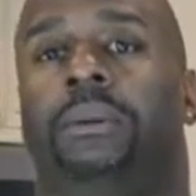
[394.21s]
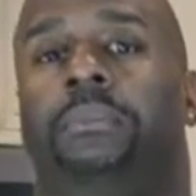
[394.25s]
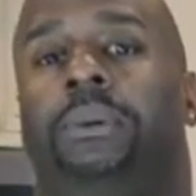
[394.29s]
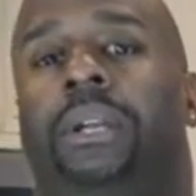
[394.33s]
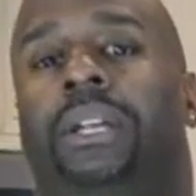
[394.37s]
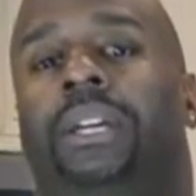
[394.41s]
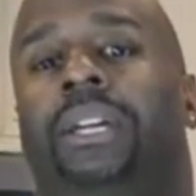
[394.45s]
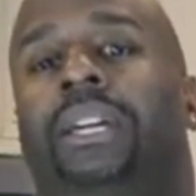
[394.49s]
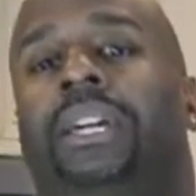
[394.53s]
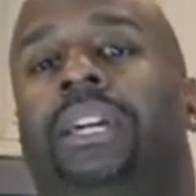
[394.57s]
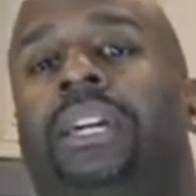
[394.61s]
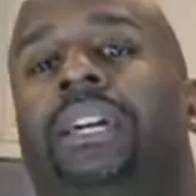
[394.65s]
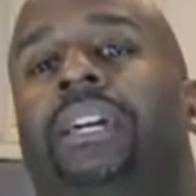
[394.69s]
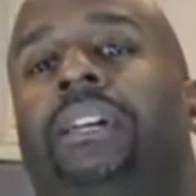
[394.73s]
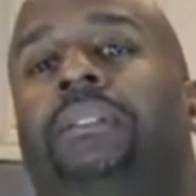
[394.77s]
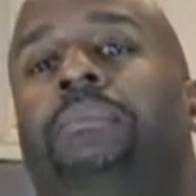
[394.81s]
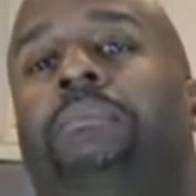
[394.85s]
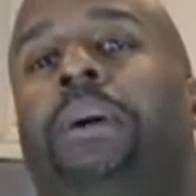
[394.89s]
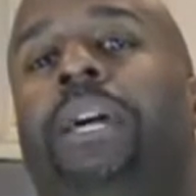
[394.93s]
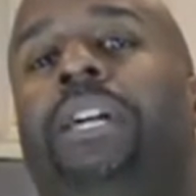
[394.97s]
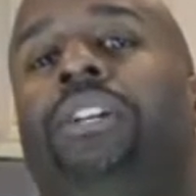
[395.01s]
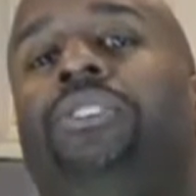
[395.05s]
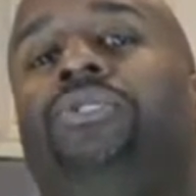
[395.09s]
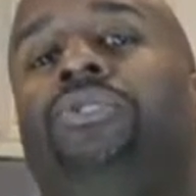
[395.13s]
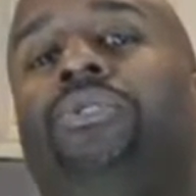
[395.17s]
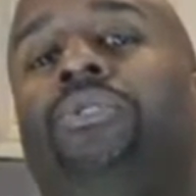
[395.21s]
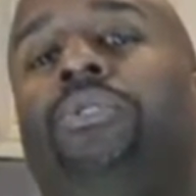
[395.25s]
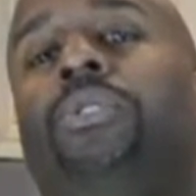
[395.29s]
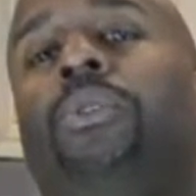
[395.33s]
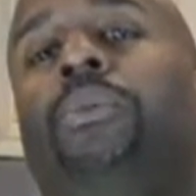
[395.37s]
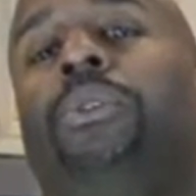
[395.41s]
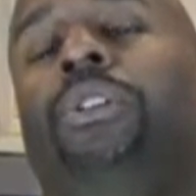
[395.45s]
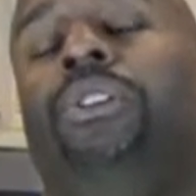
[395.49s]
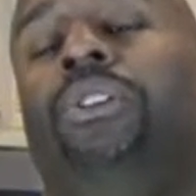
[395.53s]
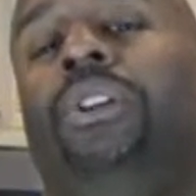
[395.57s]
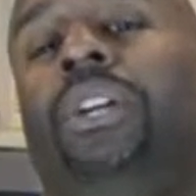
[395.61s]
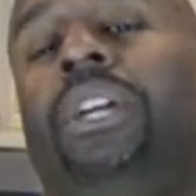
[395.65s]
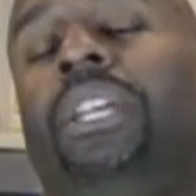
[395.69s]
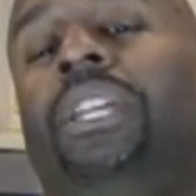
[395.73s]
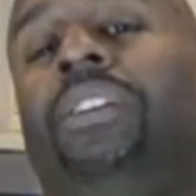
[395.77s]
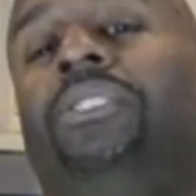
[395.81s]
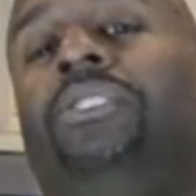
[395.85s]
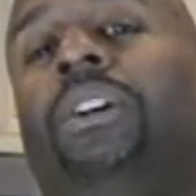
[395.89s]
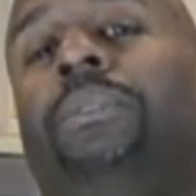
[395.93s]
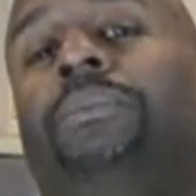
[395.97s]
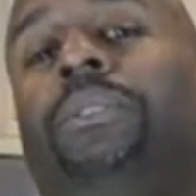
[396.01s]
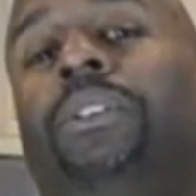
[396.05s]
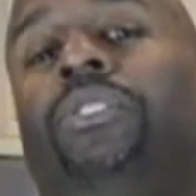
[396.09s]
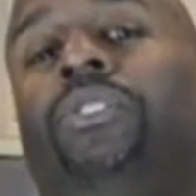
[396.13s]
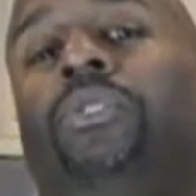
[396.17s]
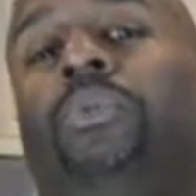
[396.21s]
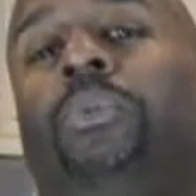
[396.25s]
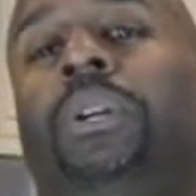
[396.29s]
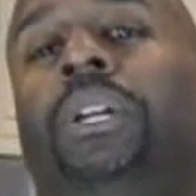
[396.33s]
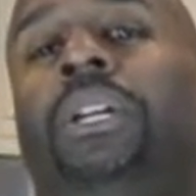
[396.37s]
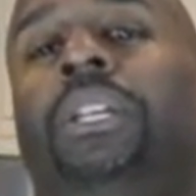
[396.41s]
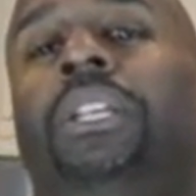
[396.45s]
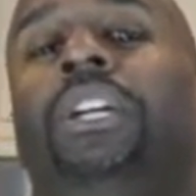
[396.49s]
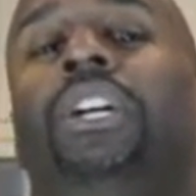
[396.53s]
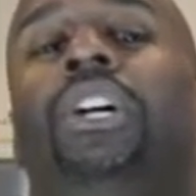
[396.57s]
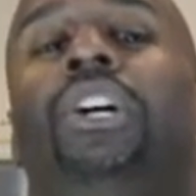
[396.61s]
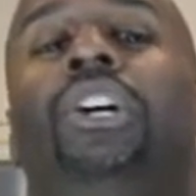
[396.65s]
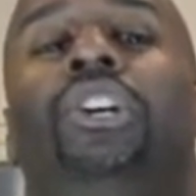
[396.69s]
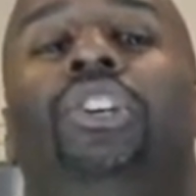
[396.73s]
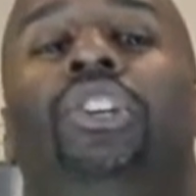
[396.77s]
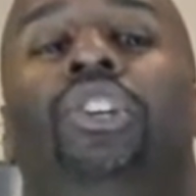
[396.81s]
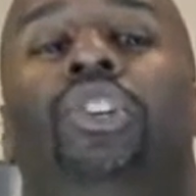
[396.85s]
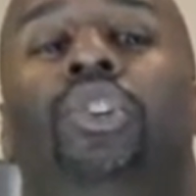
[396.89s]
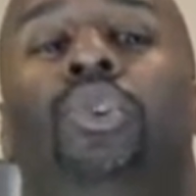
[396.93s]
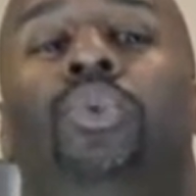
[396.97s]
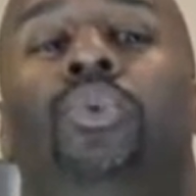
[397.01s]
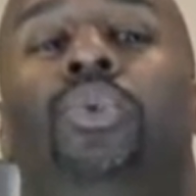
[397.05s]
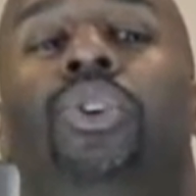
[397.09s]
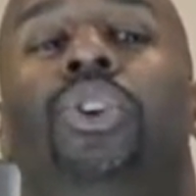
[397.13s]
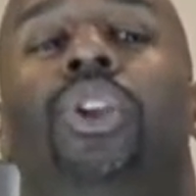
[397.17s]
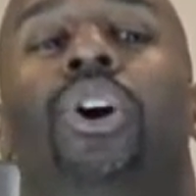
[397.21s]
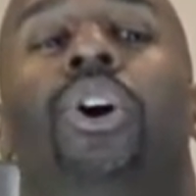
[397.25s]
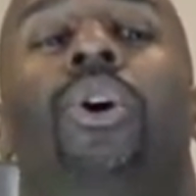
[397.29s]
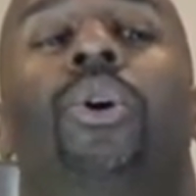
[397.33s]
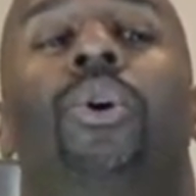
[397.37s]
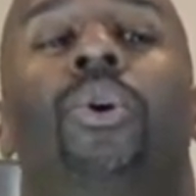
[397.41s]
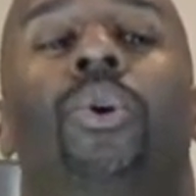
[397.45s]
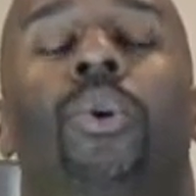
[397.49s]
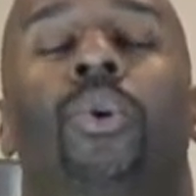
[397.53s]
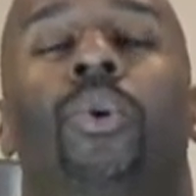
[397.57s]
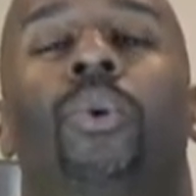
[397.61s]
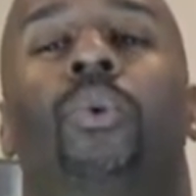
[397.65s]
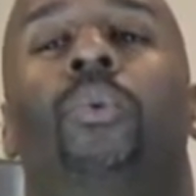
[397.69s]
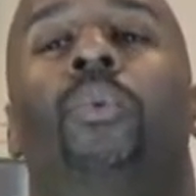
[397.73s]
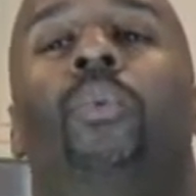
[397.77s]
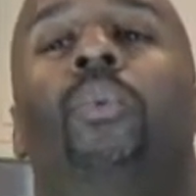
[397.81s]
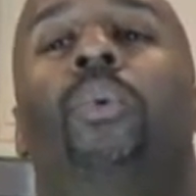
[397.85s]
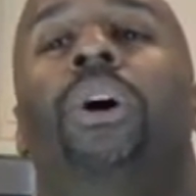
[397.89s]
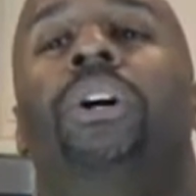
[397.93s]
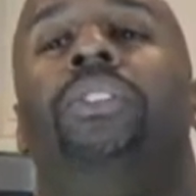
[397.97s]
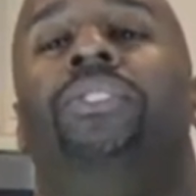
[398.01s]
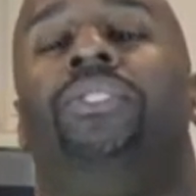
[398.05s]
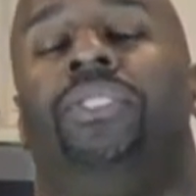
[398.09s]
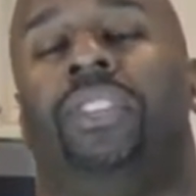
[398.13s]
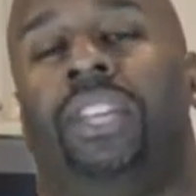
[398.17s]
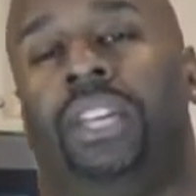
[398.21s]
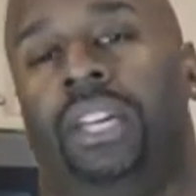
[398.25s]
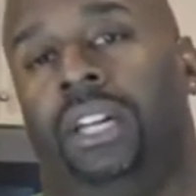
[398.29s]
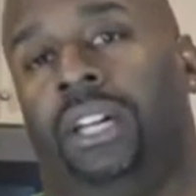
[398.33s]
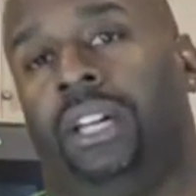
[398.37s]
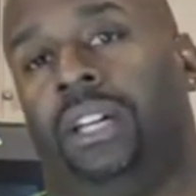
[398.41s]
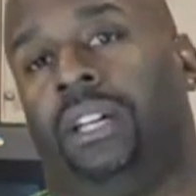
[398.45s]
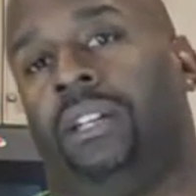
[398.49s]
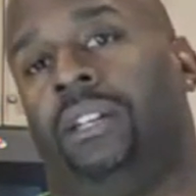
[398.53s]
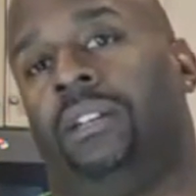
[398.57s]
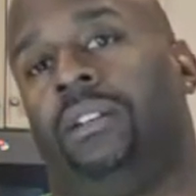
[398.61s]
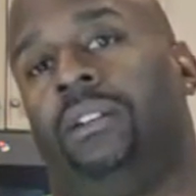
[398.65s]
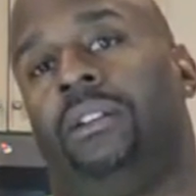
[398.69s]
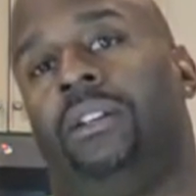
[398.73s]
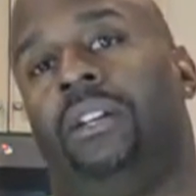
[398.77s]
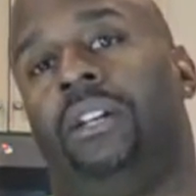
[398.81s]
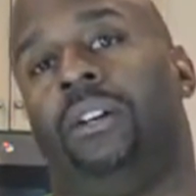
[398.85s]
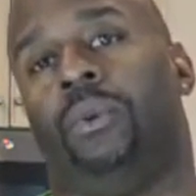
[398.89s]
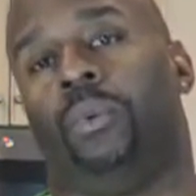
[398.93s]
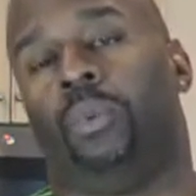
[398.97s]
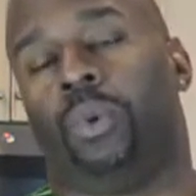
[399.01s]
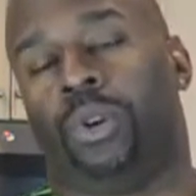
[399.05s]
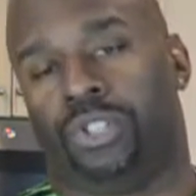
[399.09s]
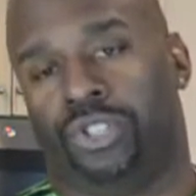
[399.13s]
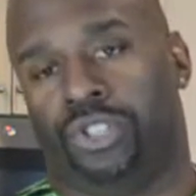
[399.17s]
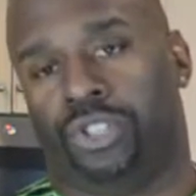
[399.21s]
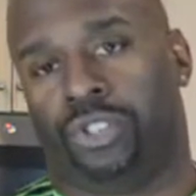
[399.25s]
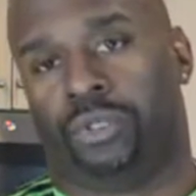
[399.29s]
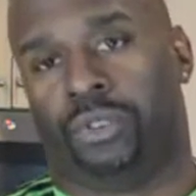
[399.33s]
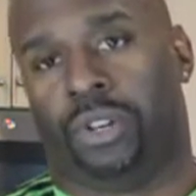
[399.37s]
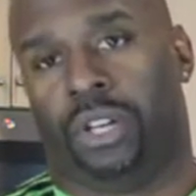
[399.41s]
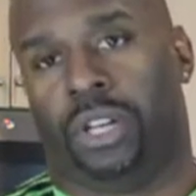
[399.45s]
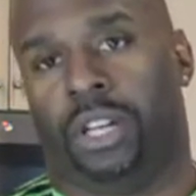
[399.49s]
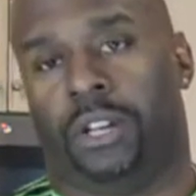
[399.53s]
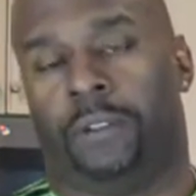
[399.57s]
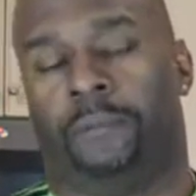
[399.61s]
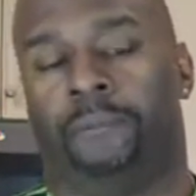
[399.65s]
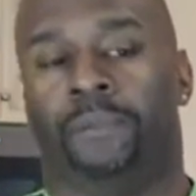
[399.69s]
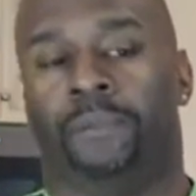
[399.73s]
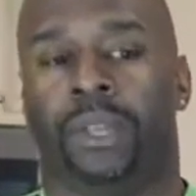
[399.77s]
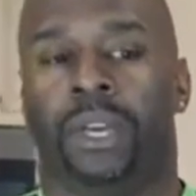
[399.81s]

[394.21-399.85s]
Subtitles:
But again, make sure when you're eating something sweet, you know what's in what you're eating.